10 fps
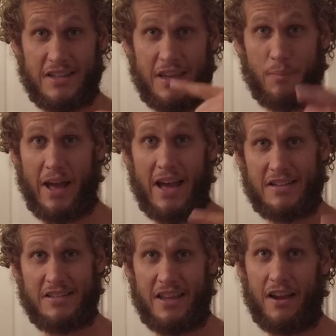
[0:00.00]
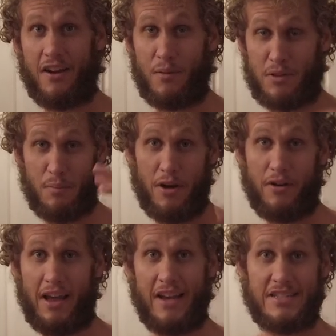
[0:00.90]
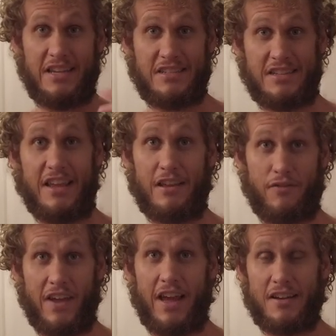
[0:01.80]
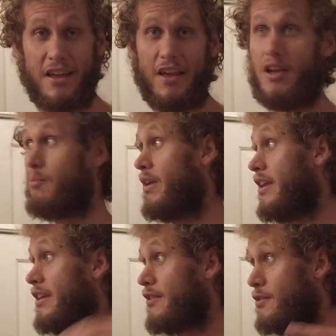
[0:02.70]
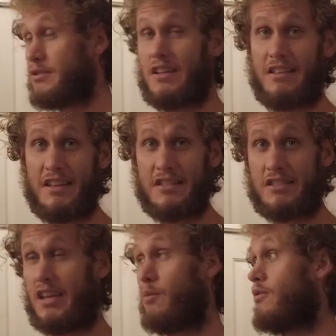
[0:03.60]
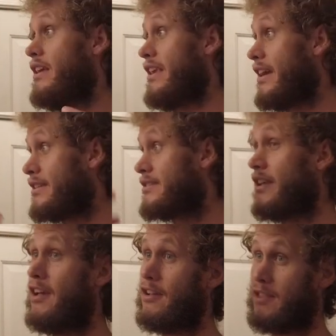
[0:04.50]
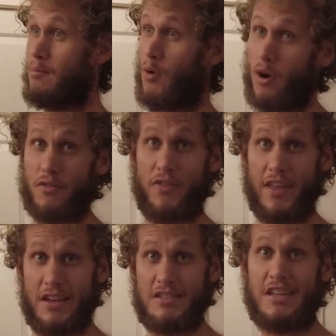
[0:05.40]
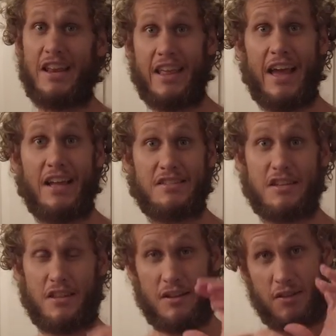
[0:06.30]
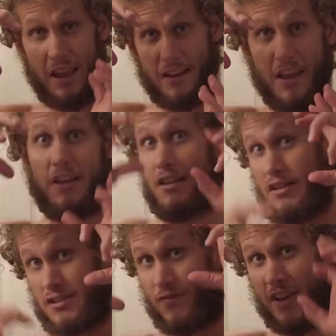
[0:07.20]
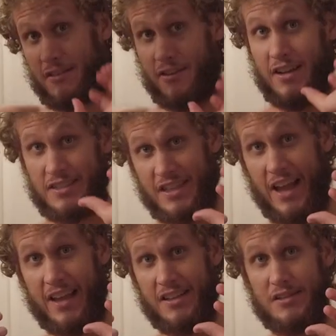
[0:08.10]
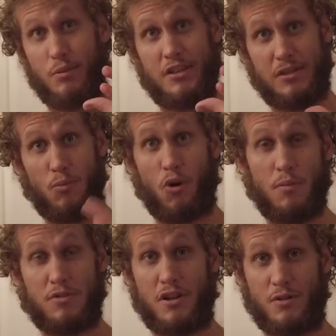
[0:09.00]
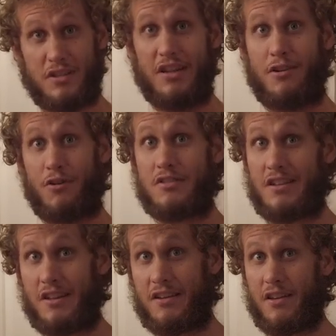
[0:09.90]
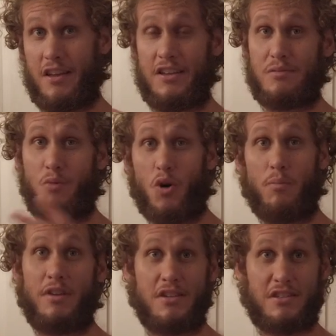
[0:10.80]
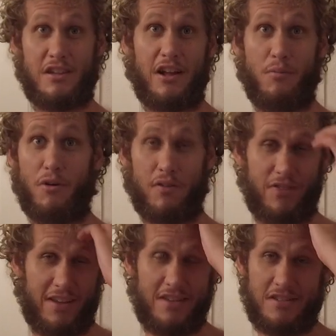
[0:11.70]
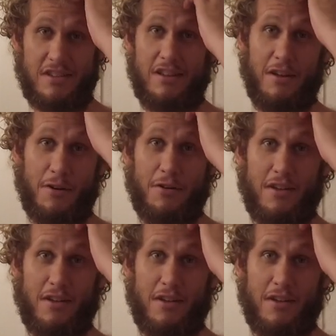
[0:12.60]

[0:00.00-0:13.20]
he has to get past the area where the bonitis has to take effect. But he can use it in this scene where he gets the Morpheus and he adds it and does his fifth grade science with his Morb juice and he turns it into his Morbius, you know, Morpheus, you know?